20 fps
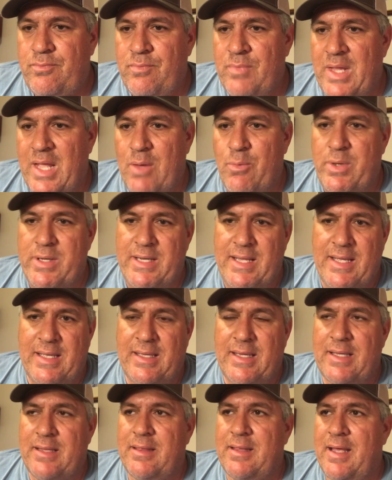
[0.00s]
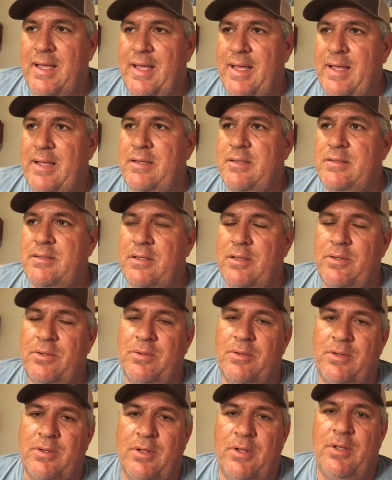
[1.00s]
And we did get that, so
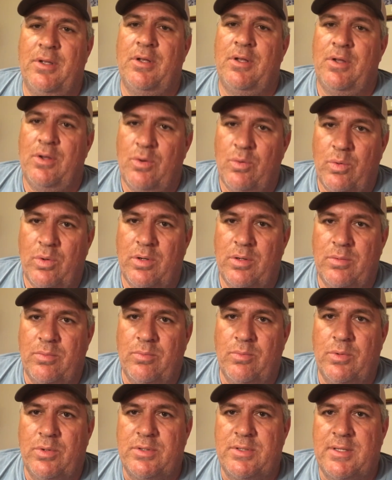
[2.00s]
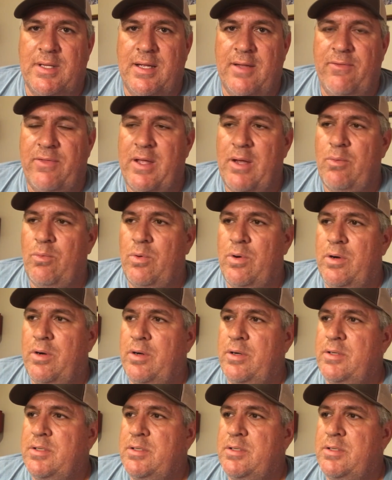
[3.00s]
we'll see if that works.